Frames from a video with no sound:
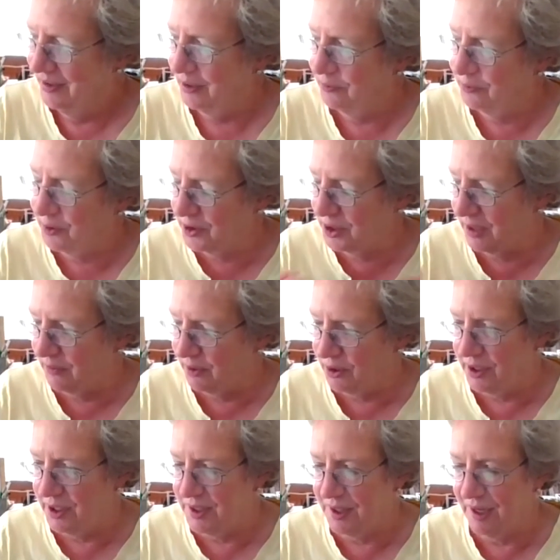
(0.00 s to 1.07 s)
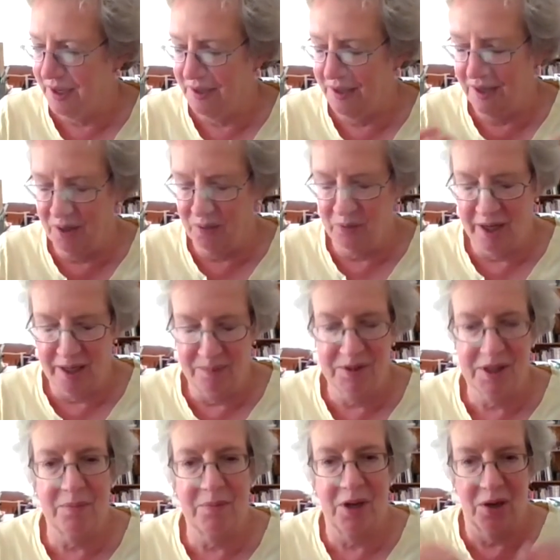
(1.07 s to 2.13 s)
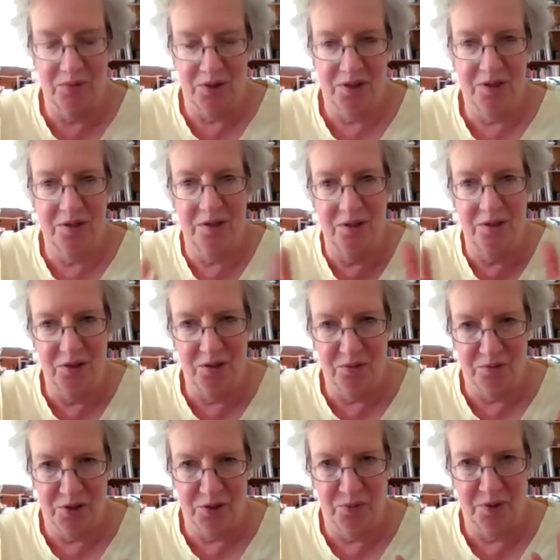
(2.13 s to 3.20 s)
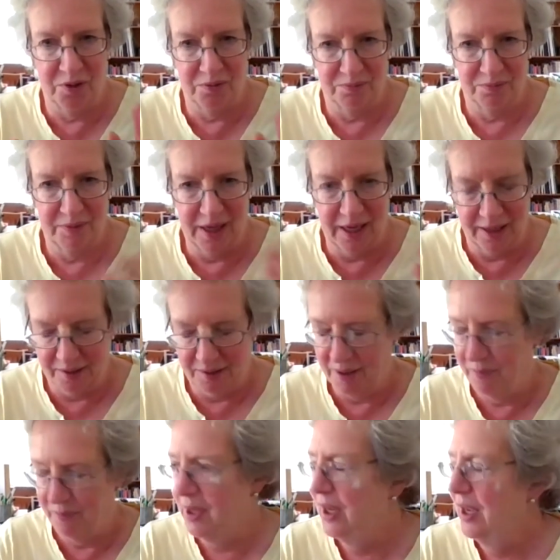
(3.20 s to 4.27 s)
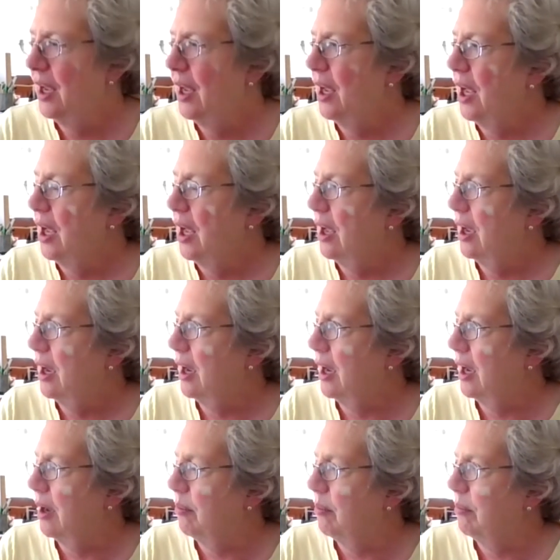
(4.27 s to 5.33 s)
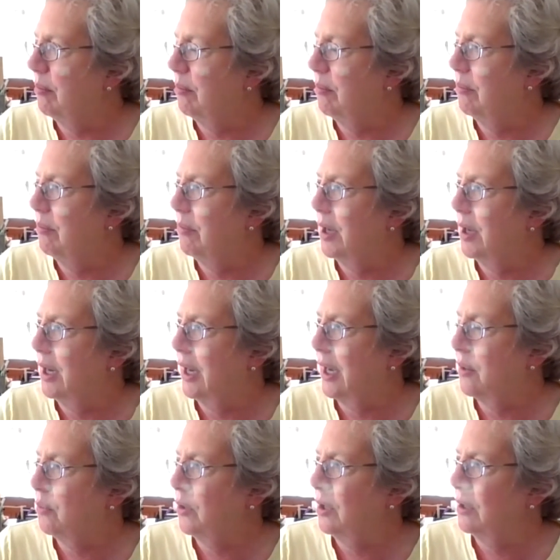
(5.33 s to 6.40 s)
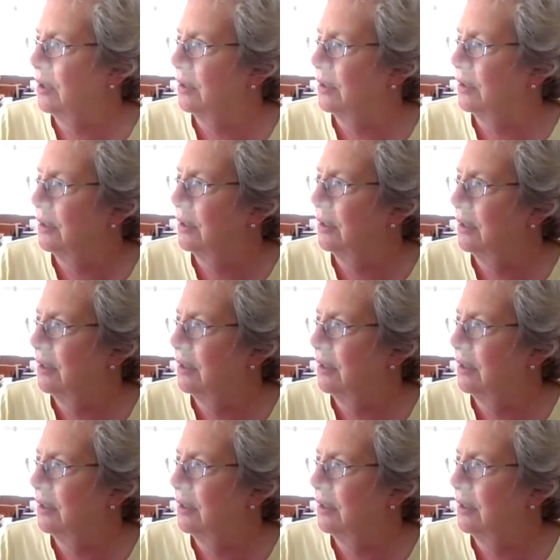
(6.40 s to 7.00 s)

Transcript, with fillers: the first i've already said i'll write up some notes you two will yeah. edit them um, i will